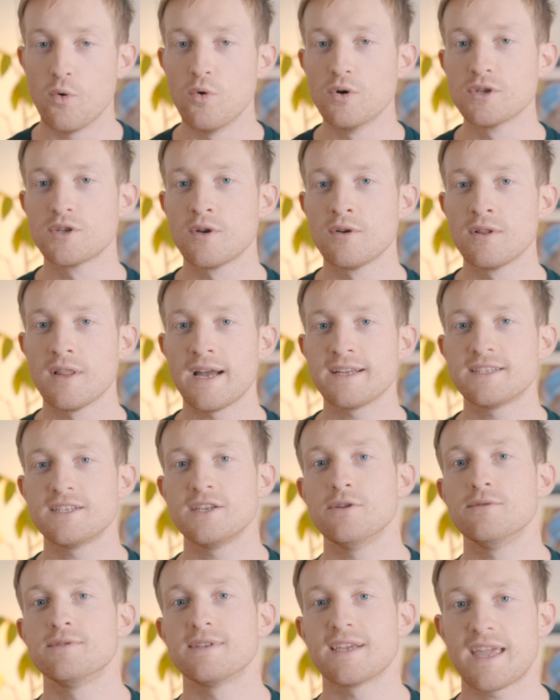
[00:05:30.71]
also like to
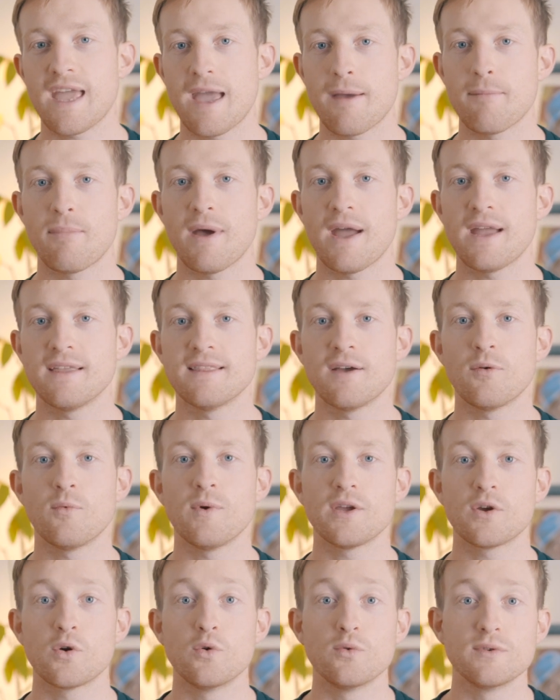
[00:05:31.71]
use a campaign that
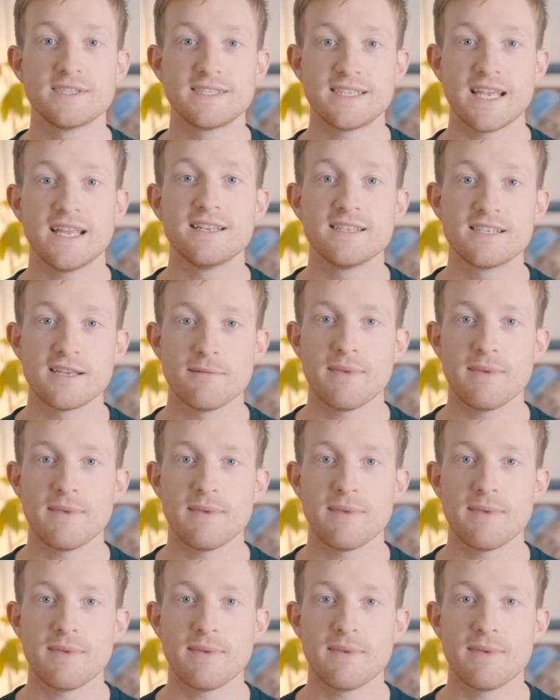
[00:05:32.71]
we call send to